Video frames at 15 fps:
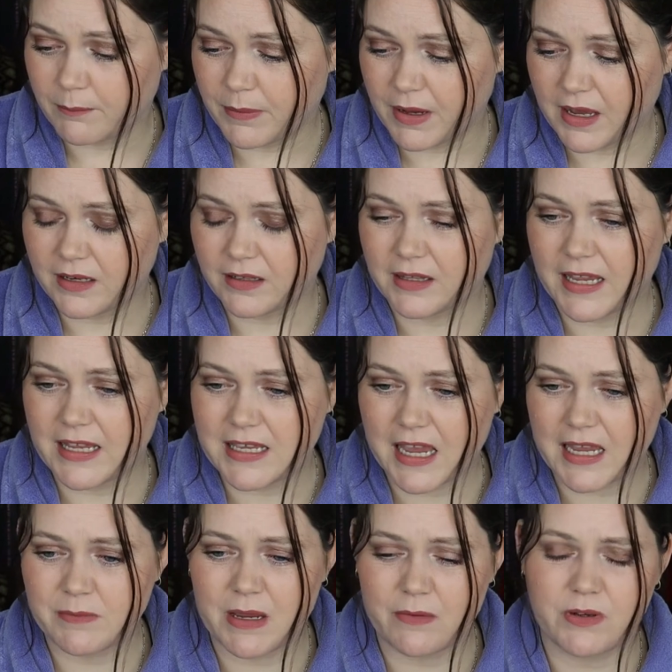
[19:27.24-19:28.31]
But they
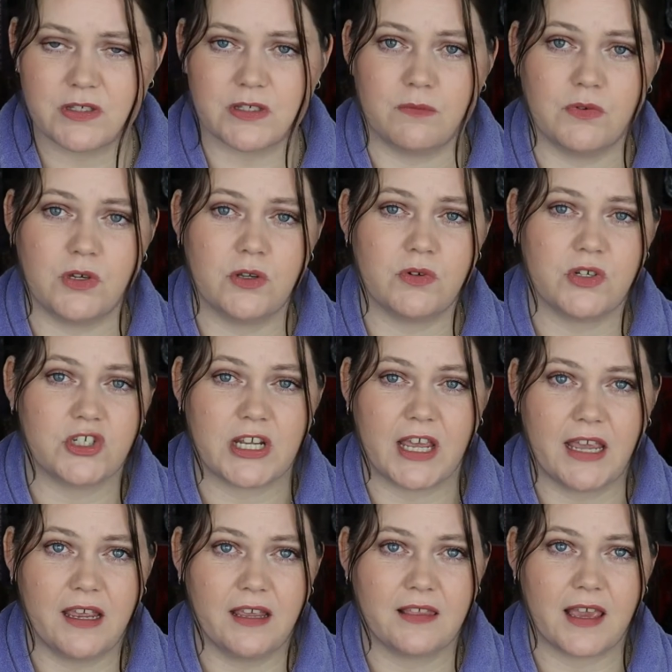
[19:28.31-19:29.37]
came out with some newer
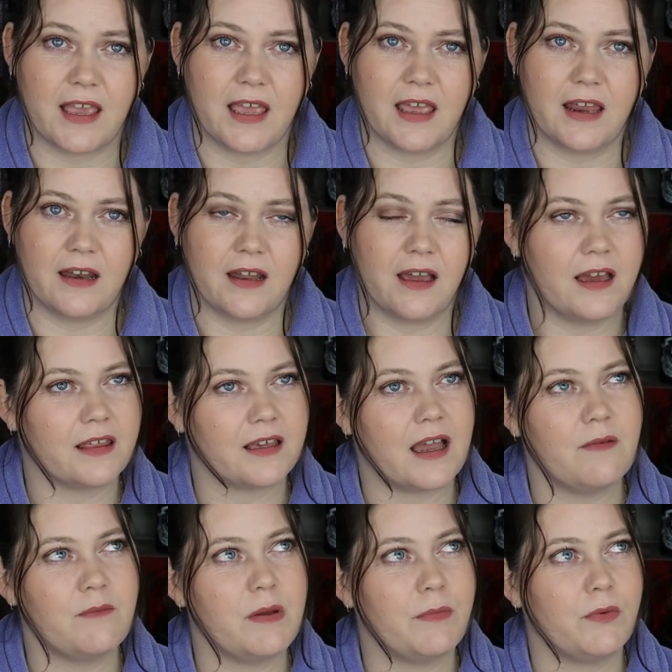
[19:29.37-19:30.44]
shades, and I
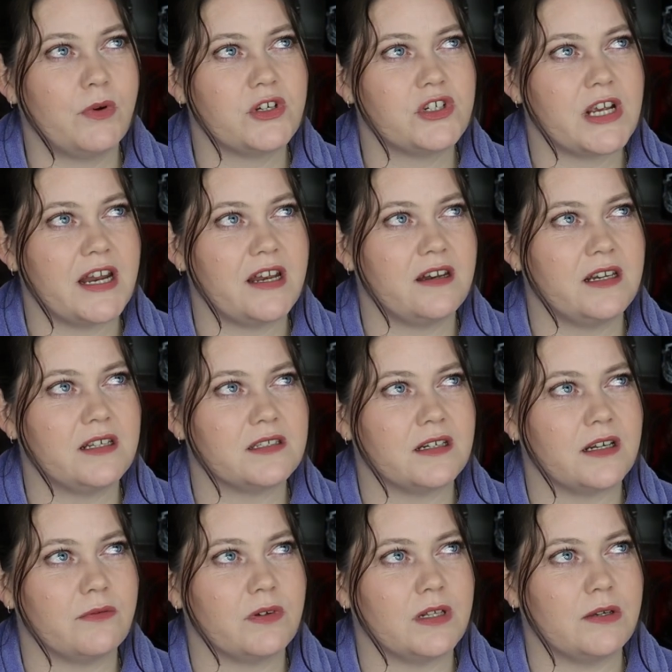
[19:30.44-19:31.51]
can't remember what shade it is
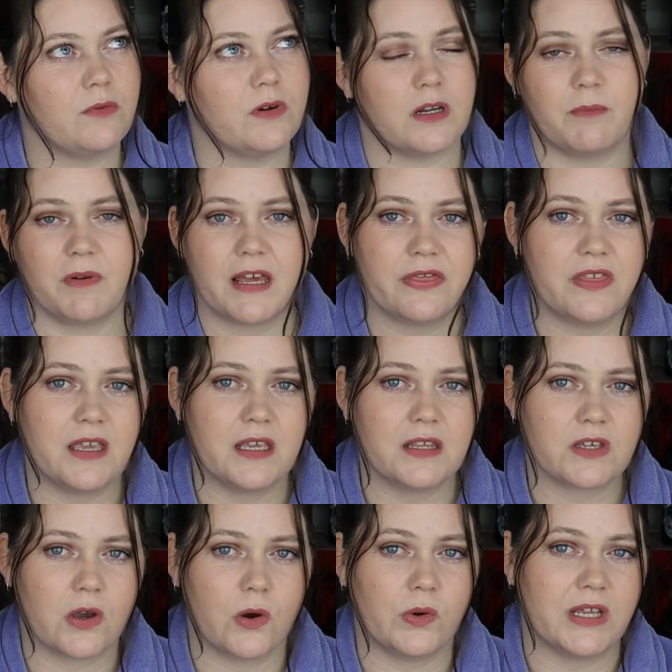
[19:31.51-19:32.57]
that I really wanted, but I think
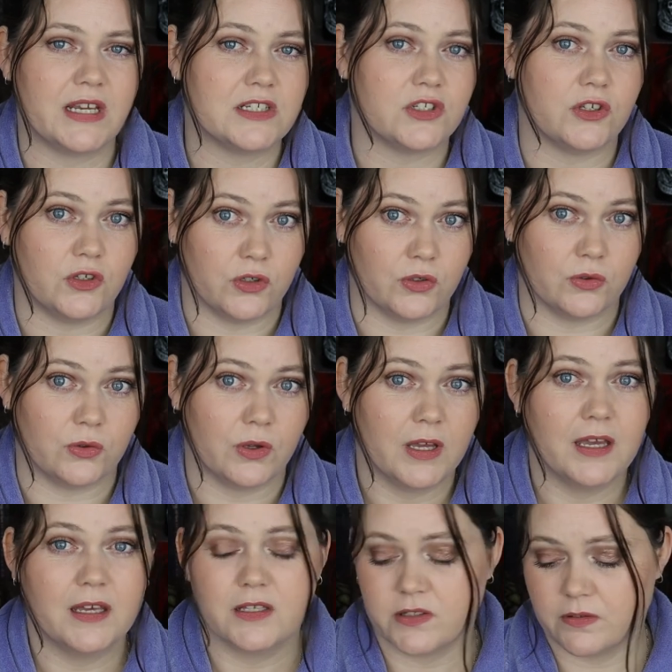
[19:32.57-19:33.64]
it's called Into You.
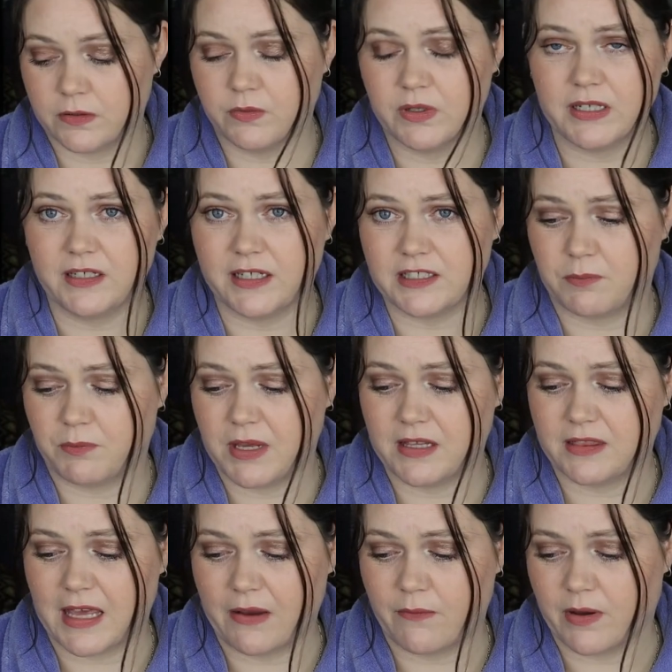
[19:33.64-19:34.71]
So I'd really like to
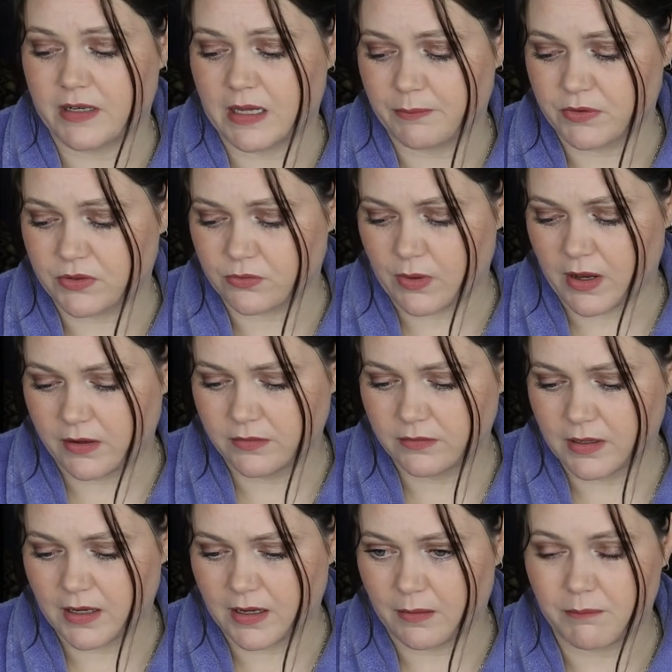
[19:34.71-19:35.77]
pick that one up as
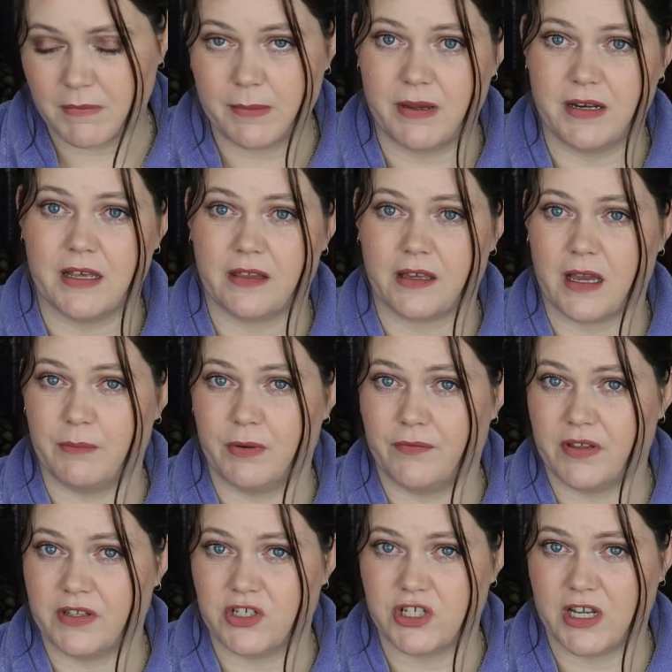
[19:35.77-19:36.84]
well, maybe another couple
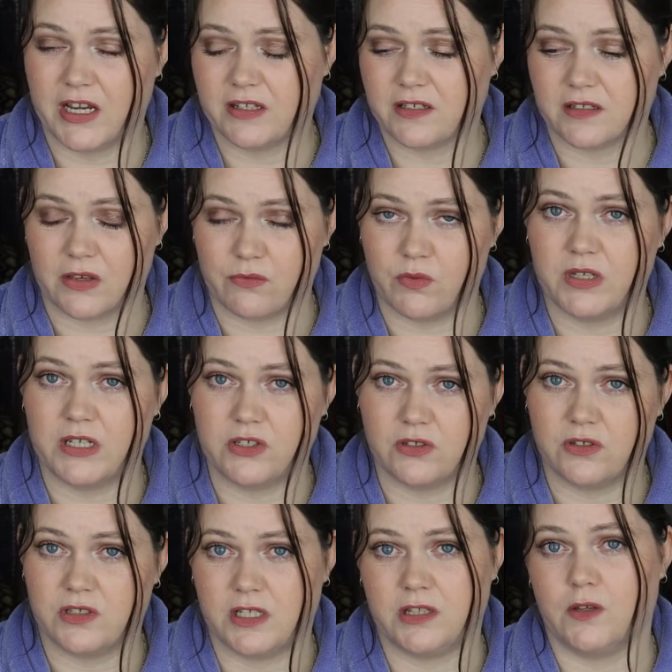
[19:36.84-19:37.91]
of other shades, because I really
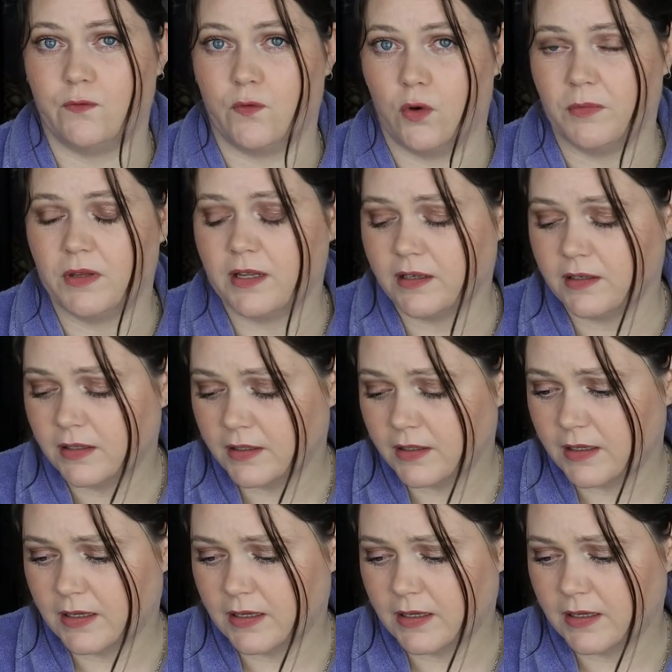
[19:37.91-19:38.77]
do dig the formula.